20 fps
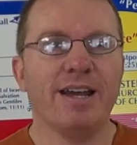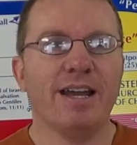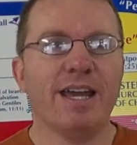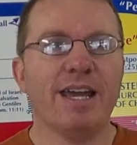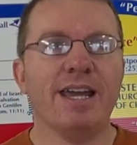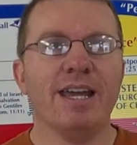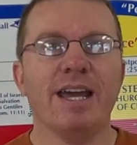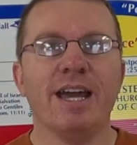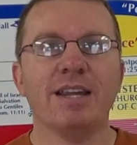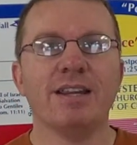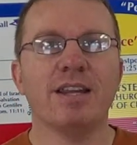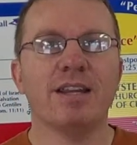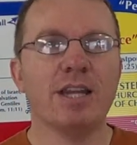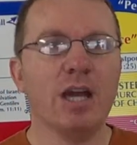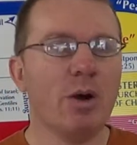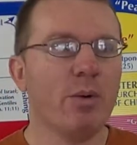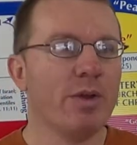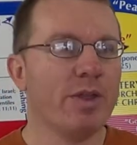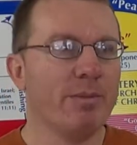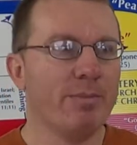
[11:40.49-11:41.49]
He had to
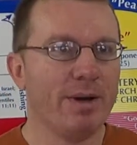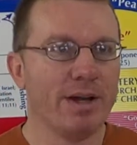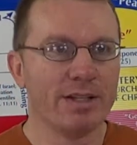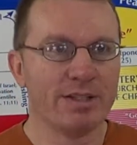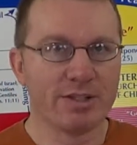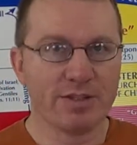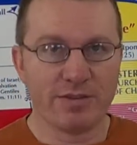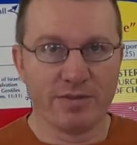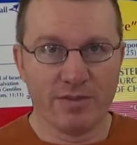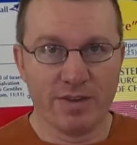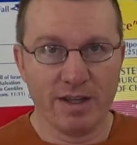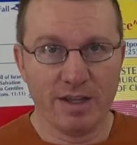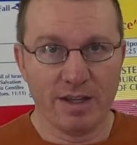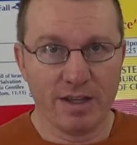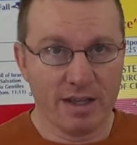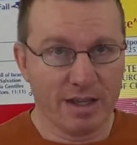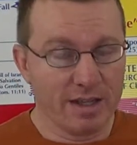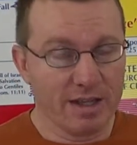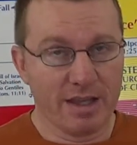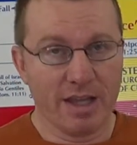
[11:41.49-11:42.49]
deal with a bunch of,
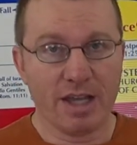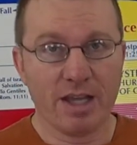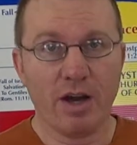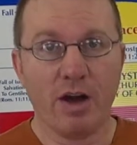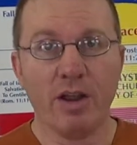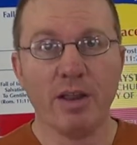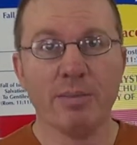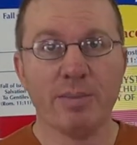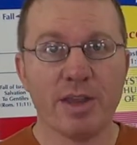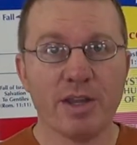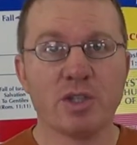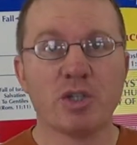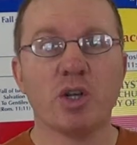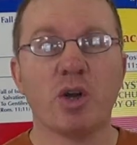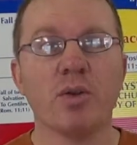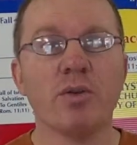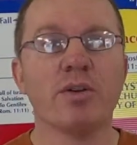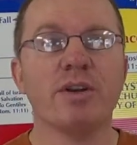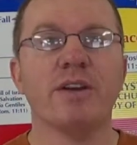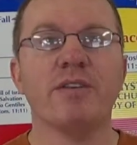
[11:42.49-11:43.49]
they called them the
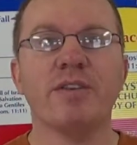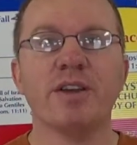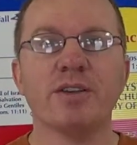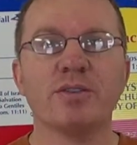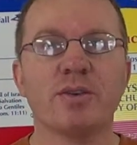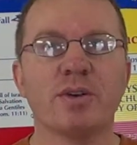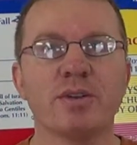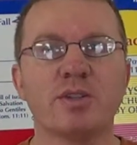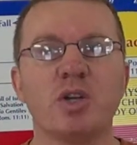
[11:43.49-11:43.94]
children of Israel,